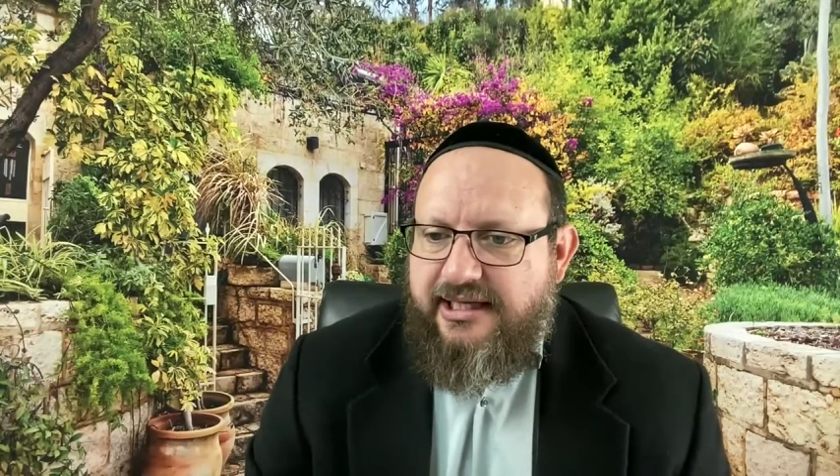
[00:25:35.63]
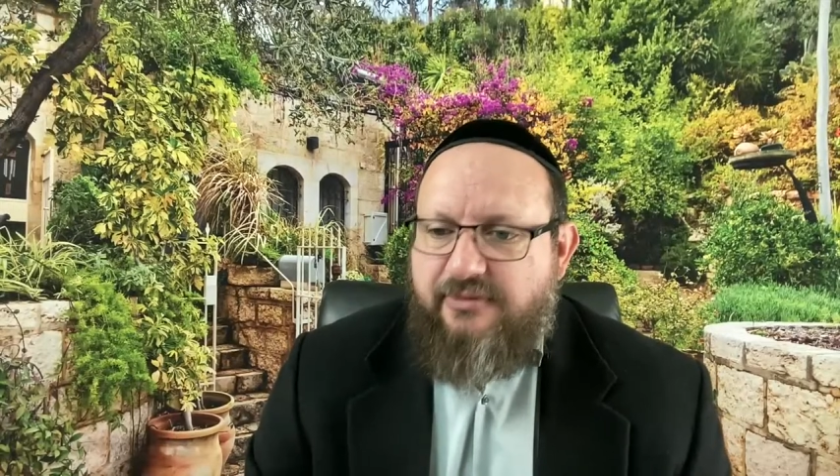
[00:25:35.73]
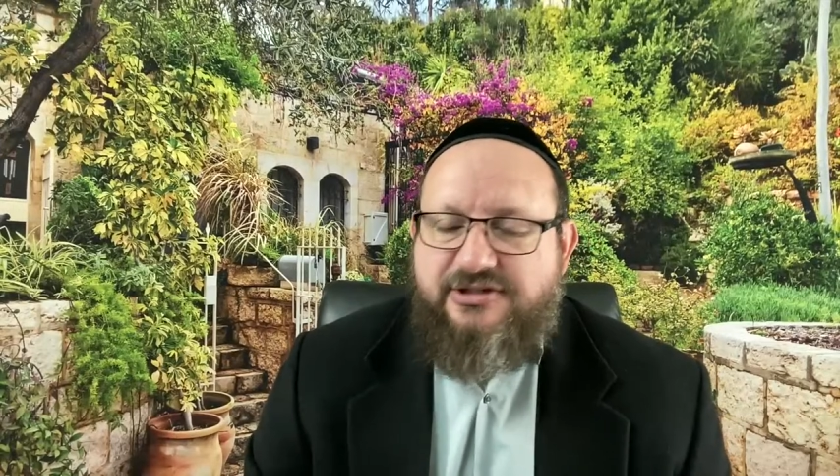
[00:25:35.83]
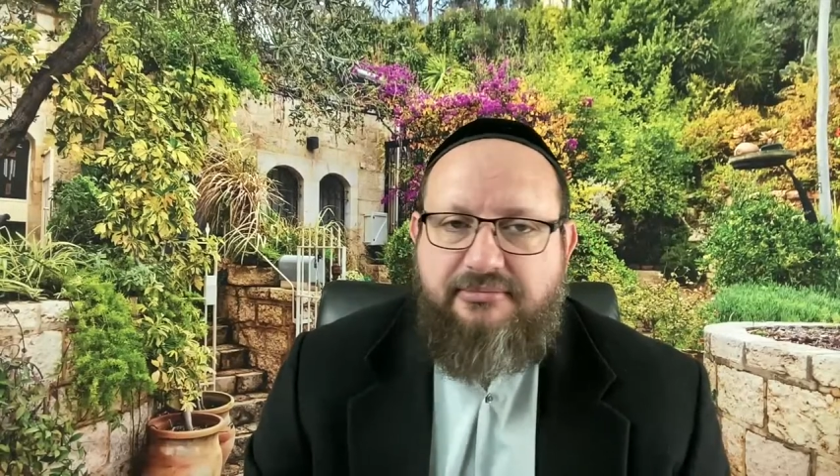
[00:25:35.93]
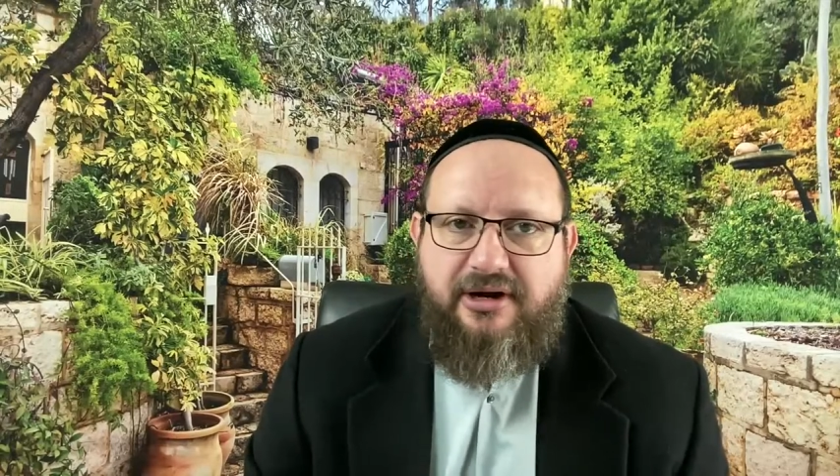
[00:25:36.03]
It
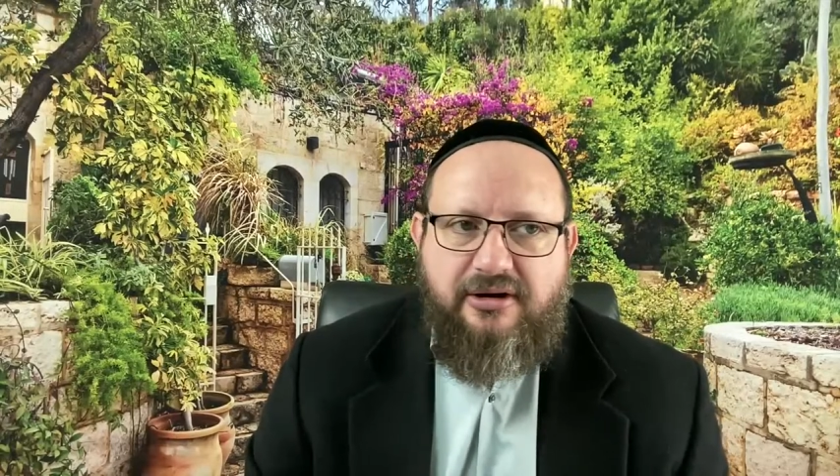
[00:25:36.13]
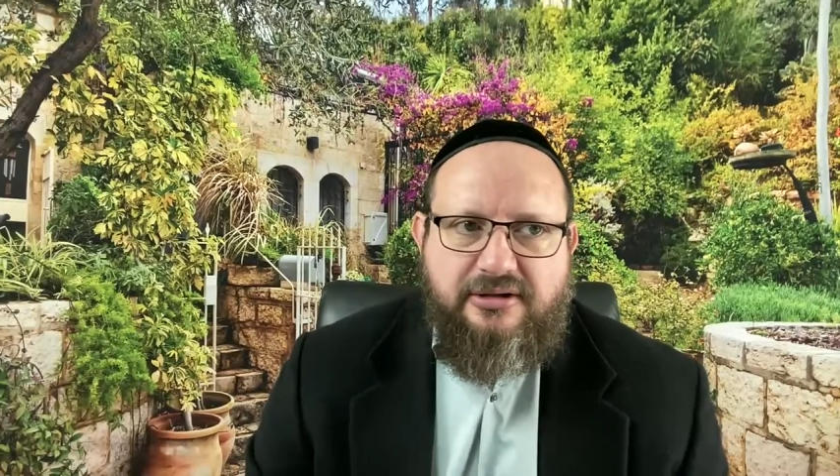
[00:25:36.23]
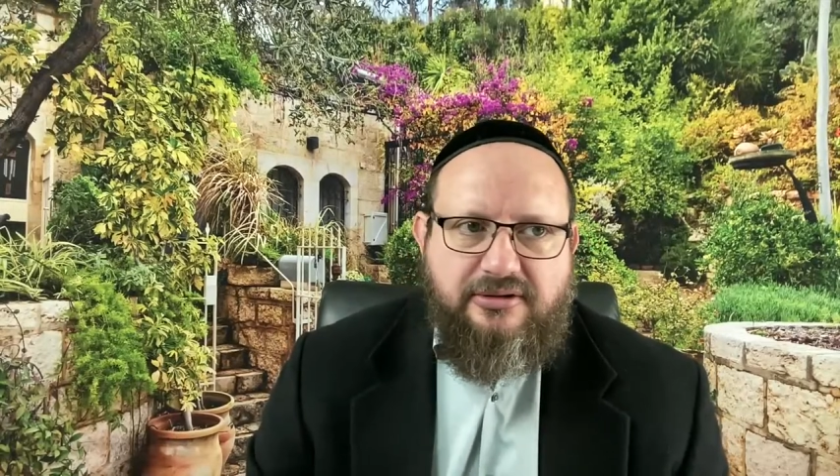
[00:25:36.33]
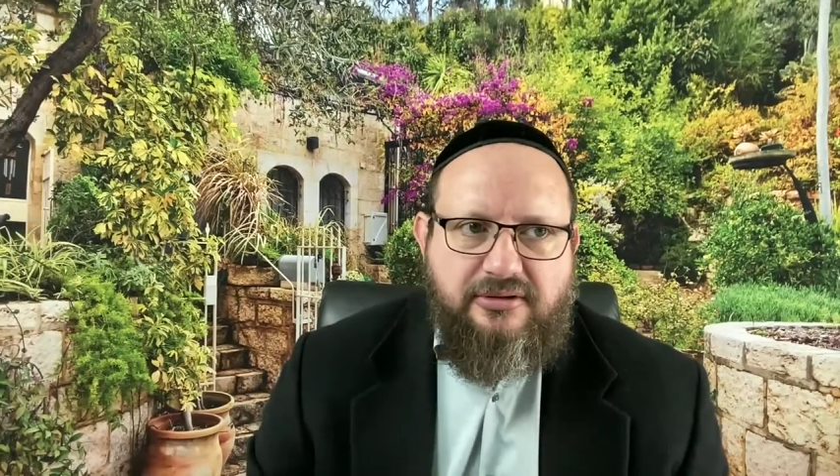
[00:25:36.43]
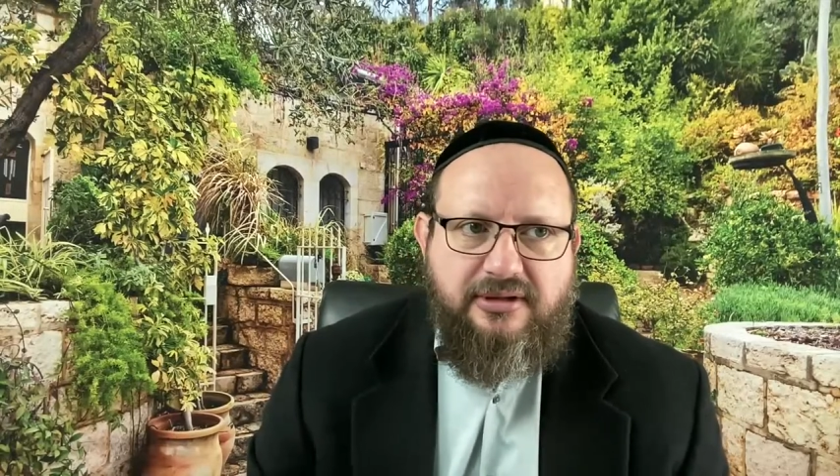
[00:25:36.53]
was a
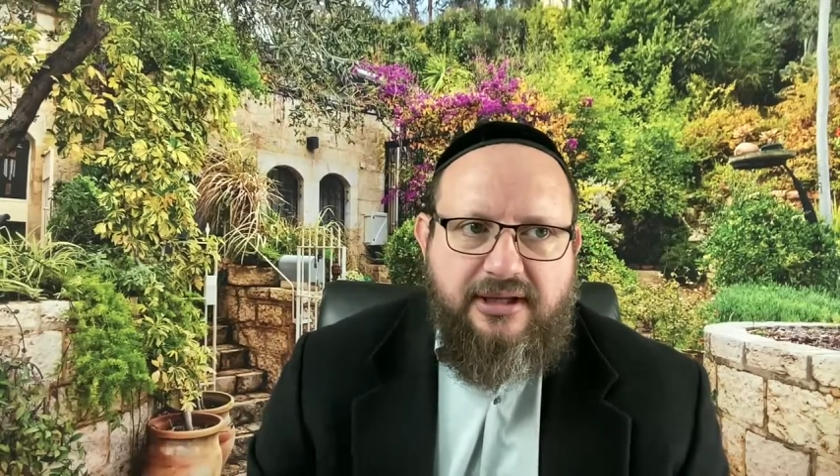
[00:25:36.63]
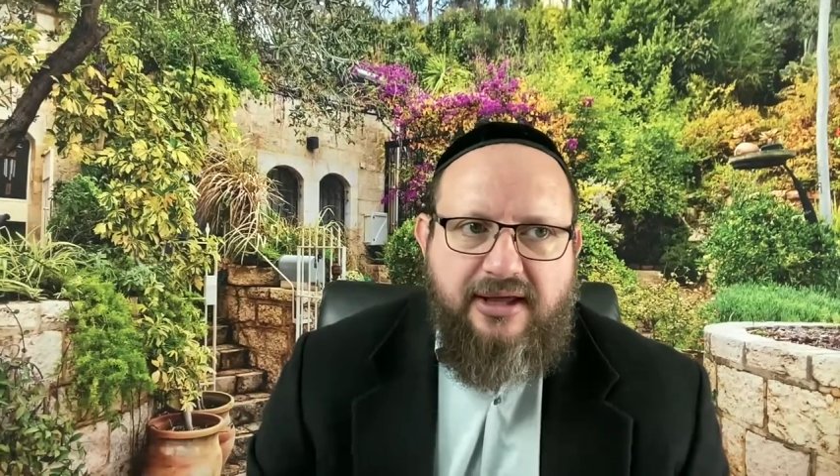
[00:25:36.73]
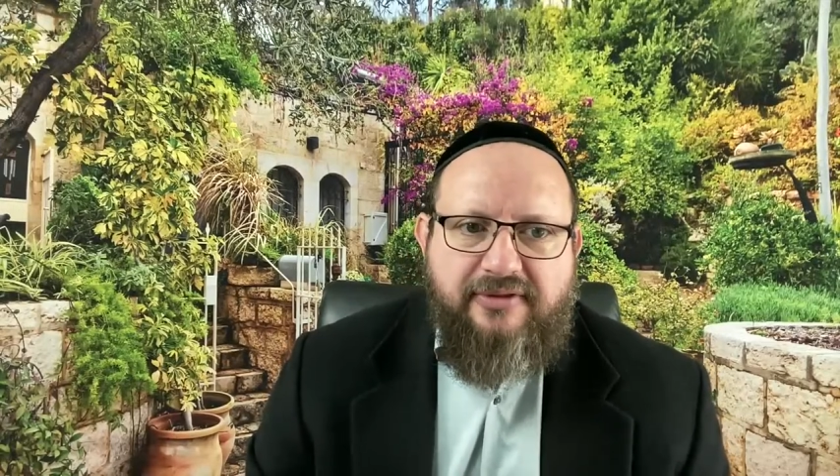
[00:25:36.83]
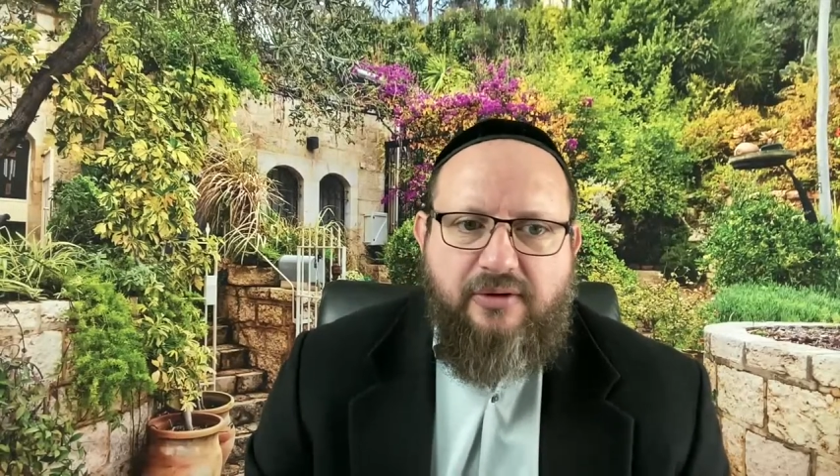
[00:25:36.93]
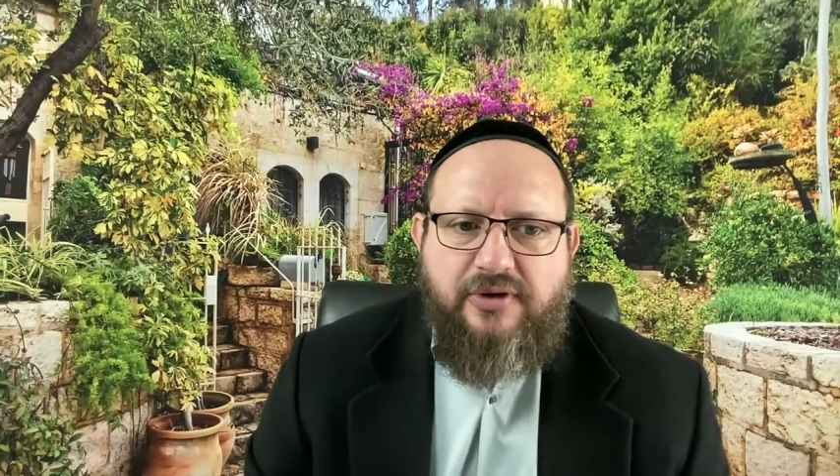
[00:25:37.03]
miracle.
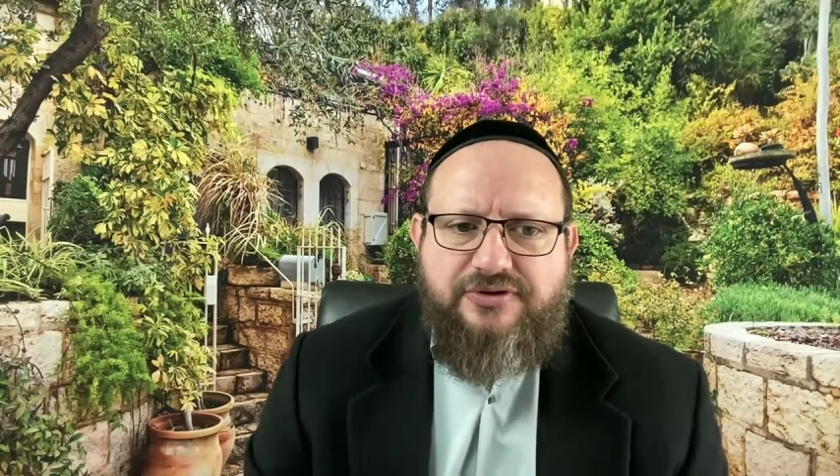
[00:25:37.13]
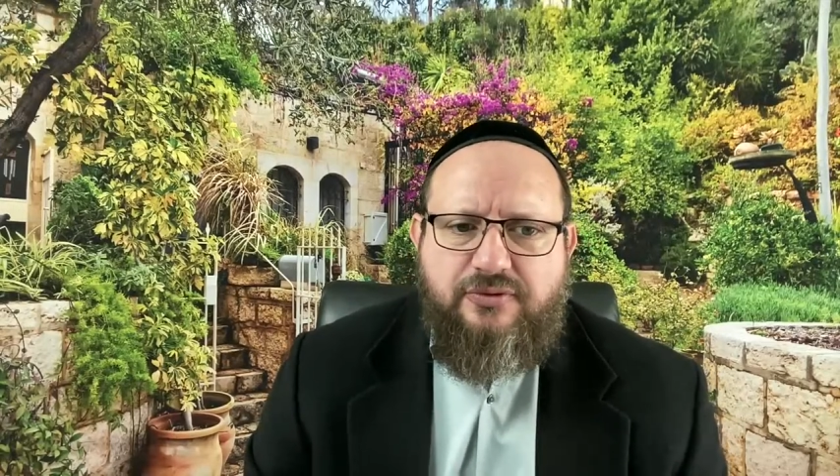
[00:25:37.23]
They went